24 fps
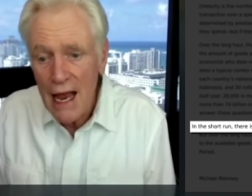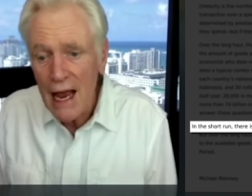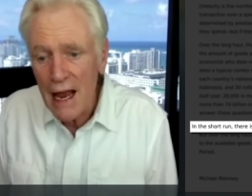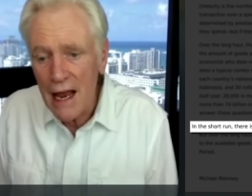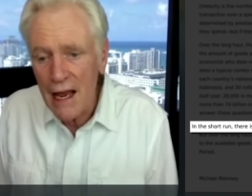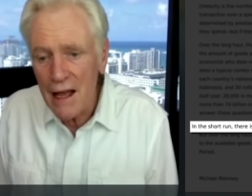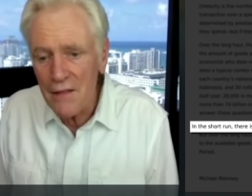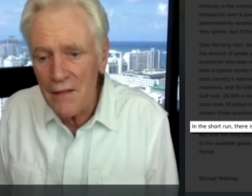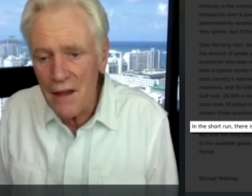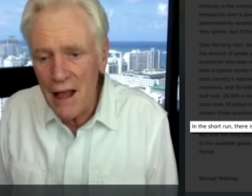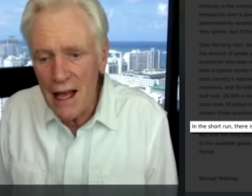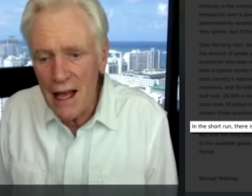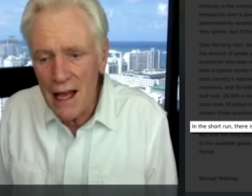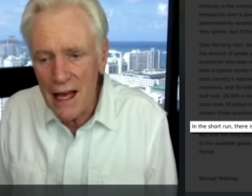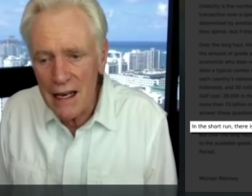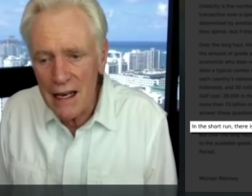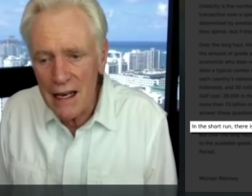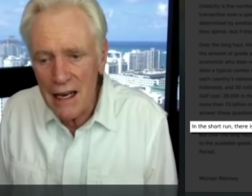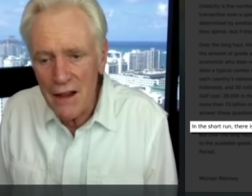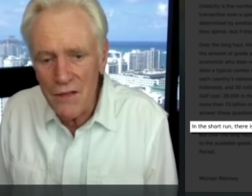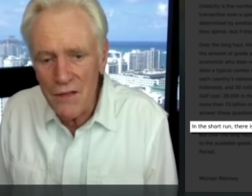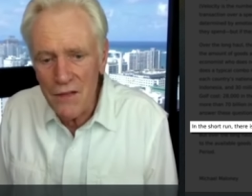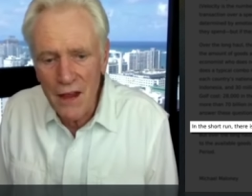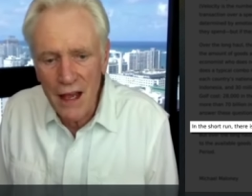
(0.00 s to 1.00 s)
And
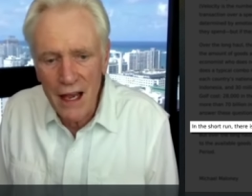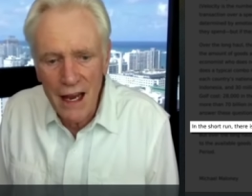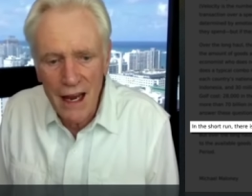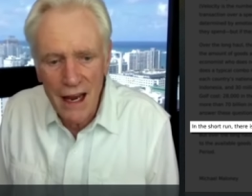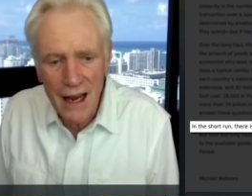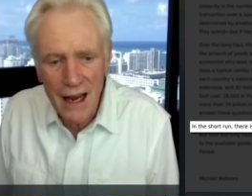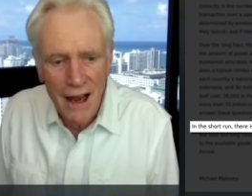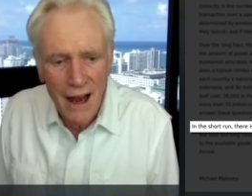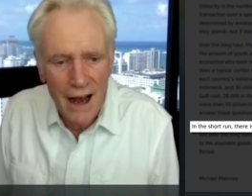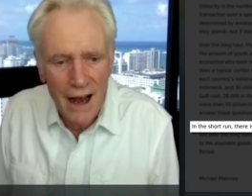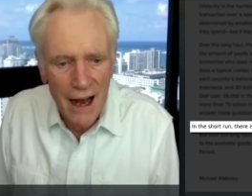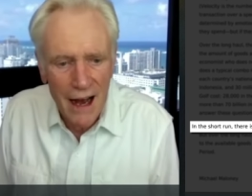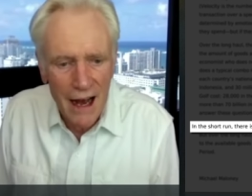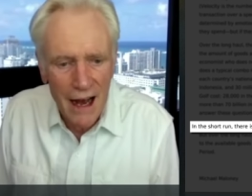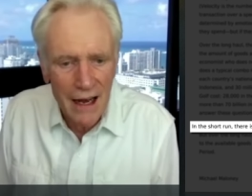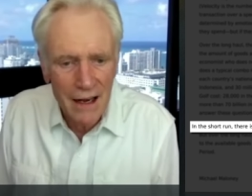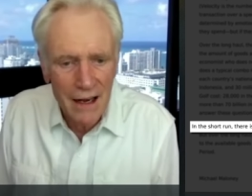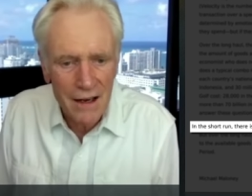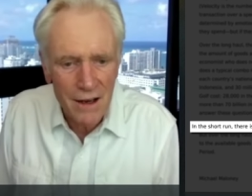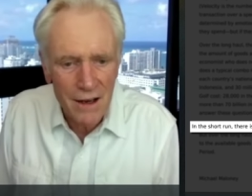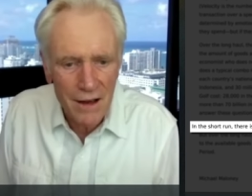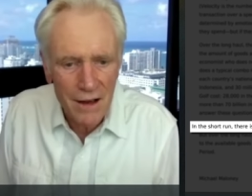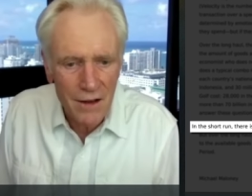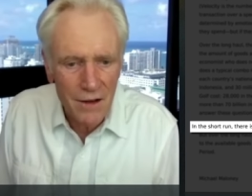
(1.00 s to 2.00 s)
then they, uh,
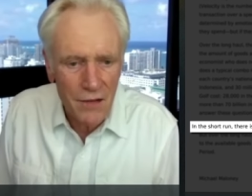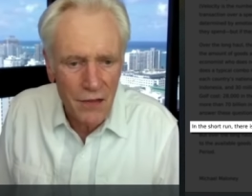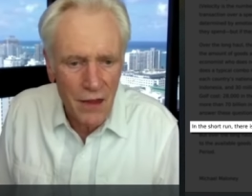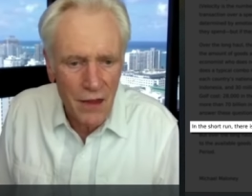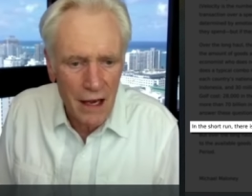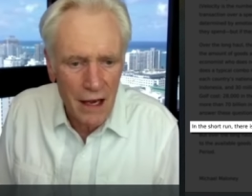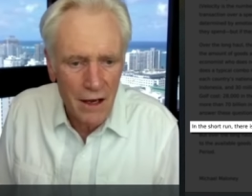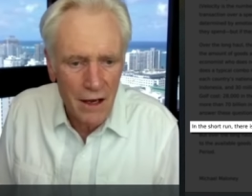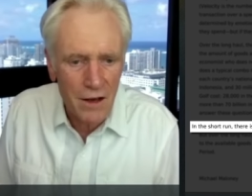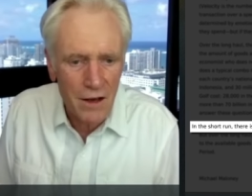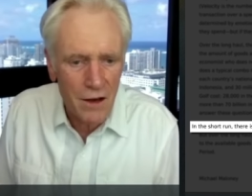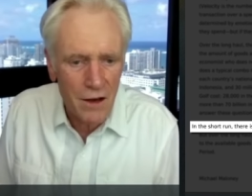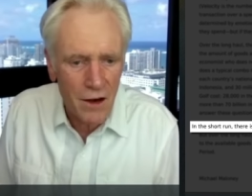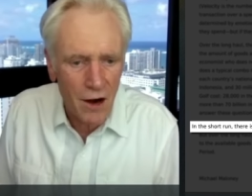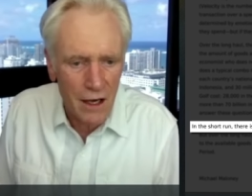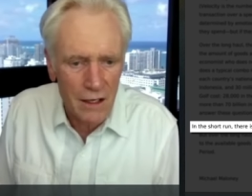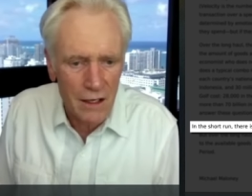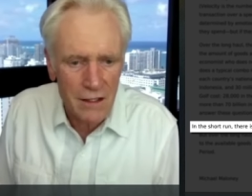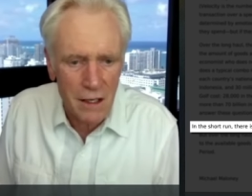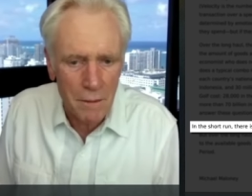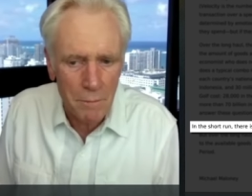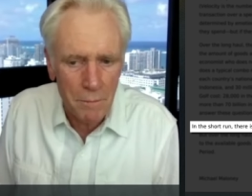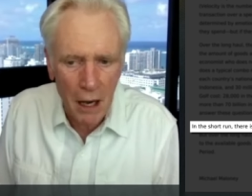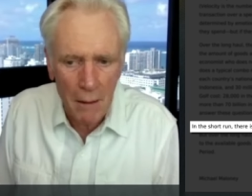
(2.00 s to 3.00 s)
they
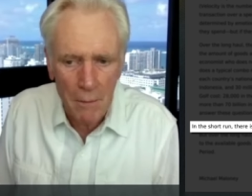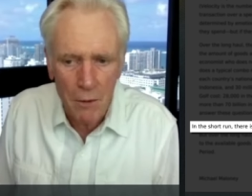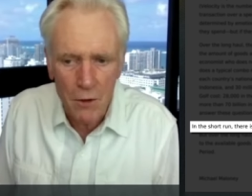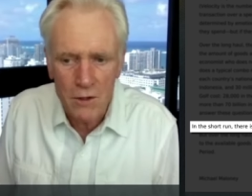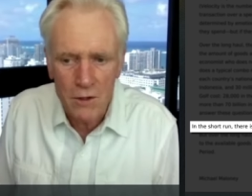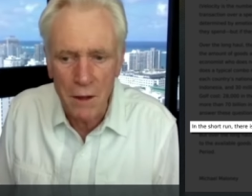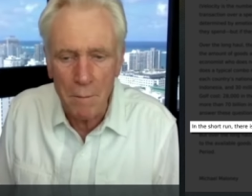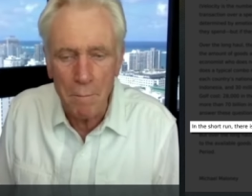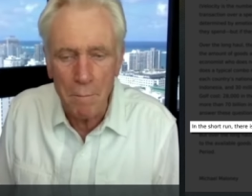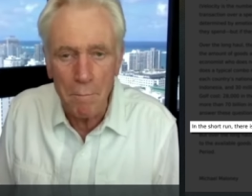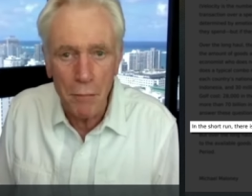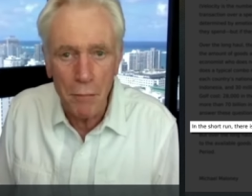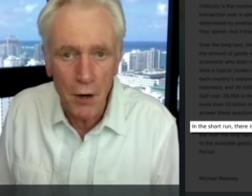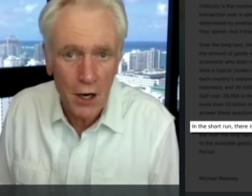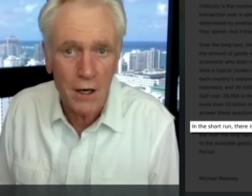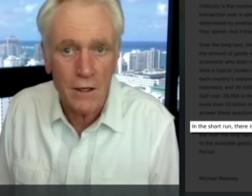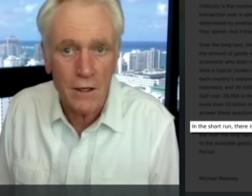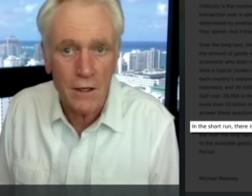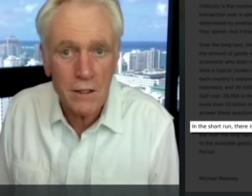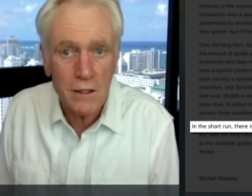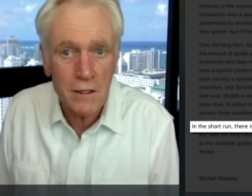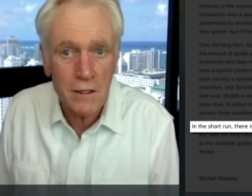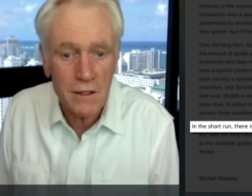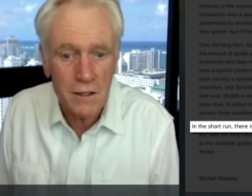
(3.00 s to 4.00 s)
cause the bubble to
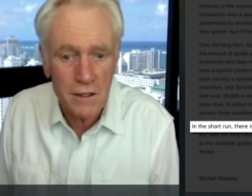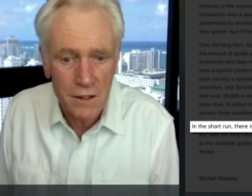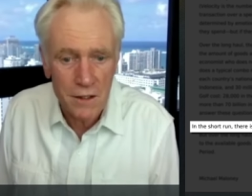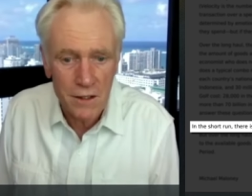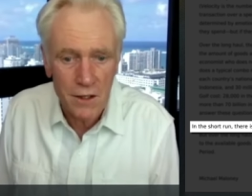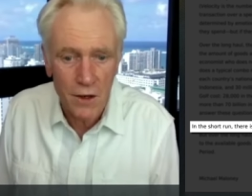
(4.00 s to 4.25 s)
burst.